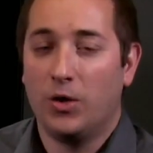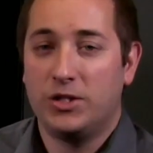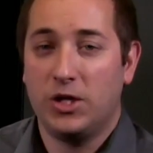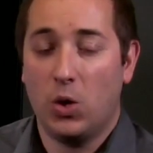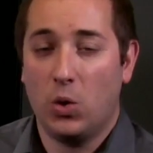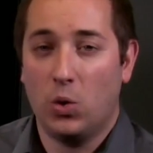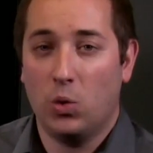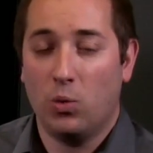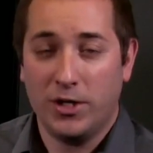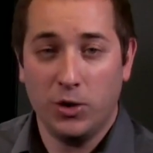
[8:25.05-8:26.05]
So
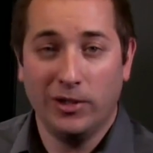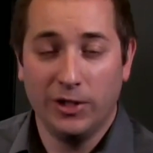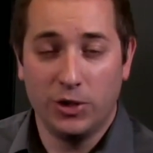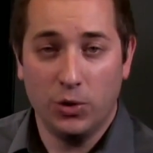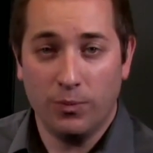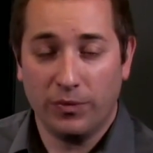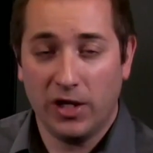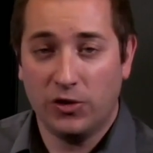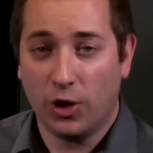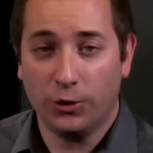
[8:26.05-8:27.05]
what you will do,
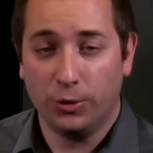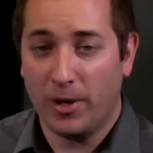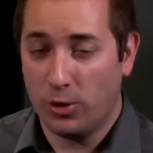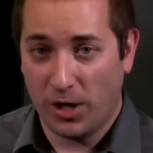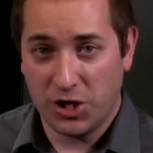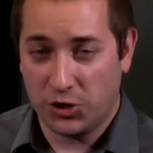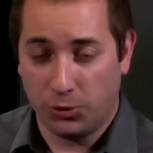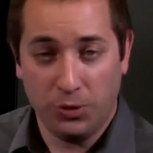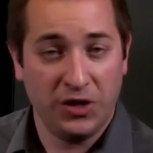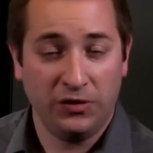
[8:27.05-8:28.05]
it's controlled by a
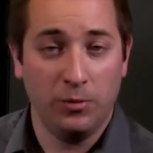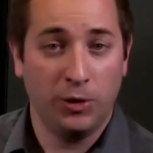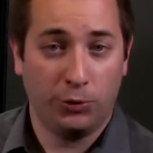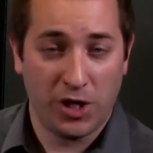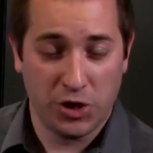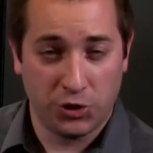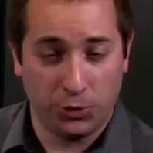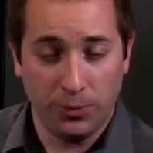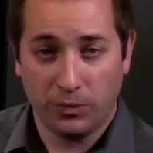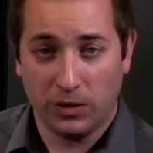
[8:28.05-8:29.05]
register, 16-bit
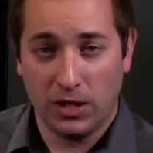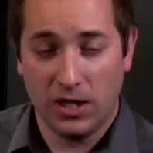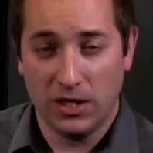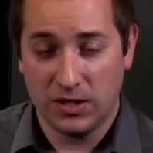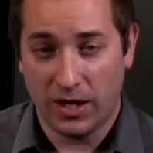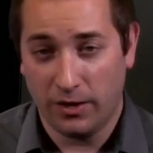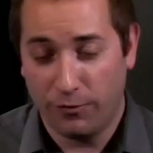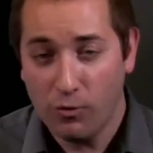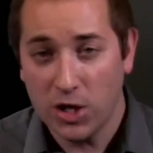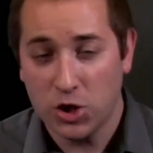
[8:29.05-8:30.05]
register, inside
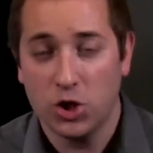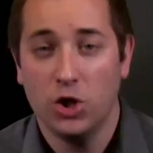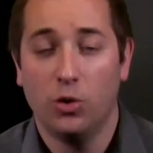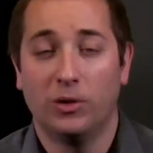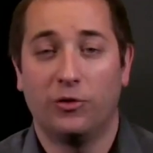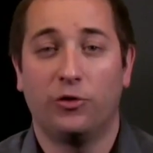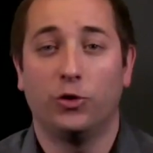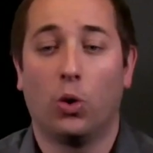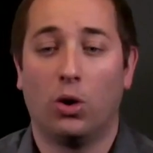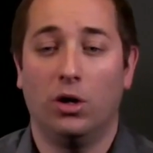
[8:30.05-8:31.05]
of which you will
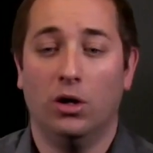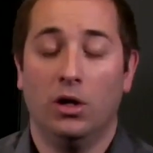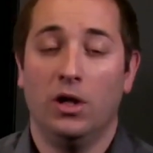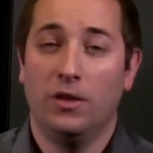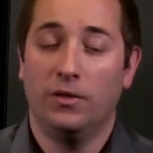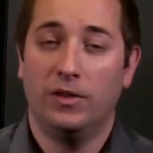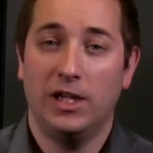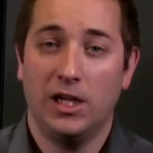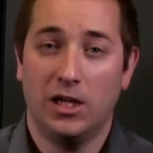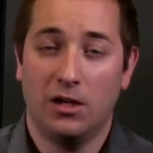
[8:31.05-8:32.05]
store
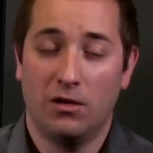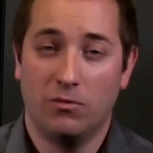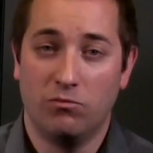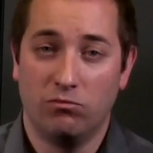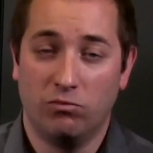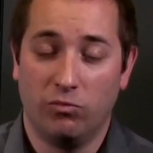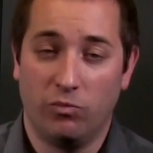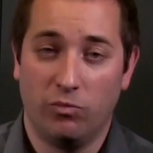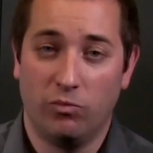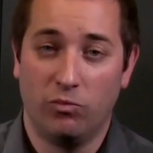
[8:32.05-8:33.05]
the
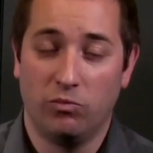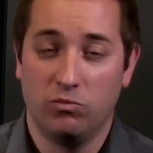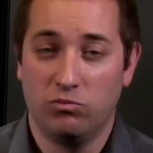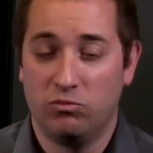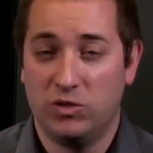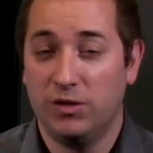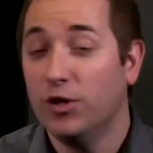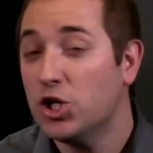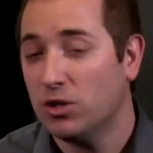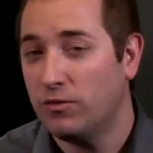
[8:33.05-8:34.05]

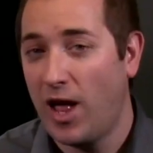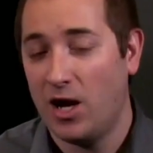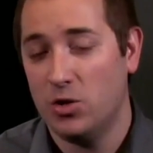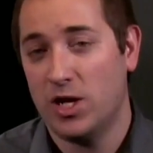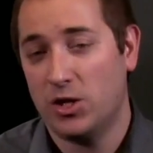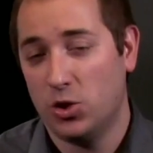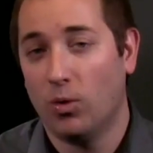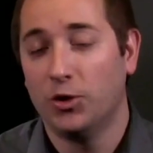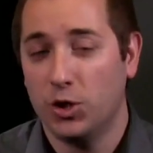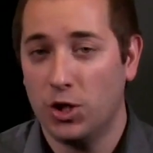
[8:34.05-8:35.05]
division value that you
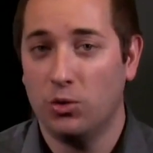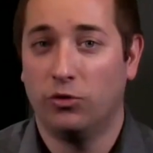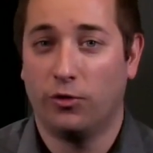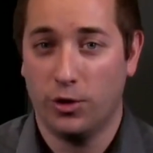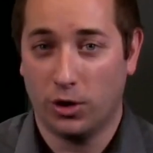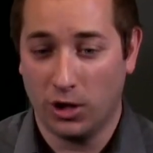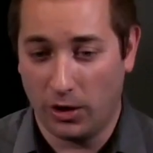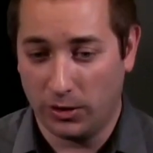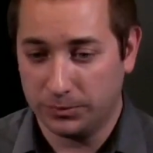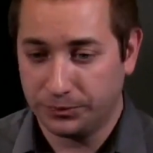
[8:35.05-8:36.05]
want to use for your
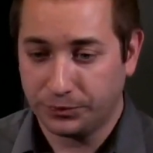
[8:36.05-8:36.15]
clock.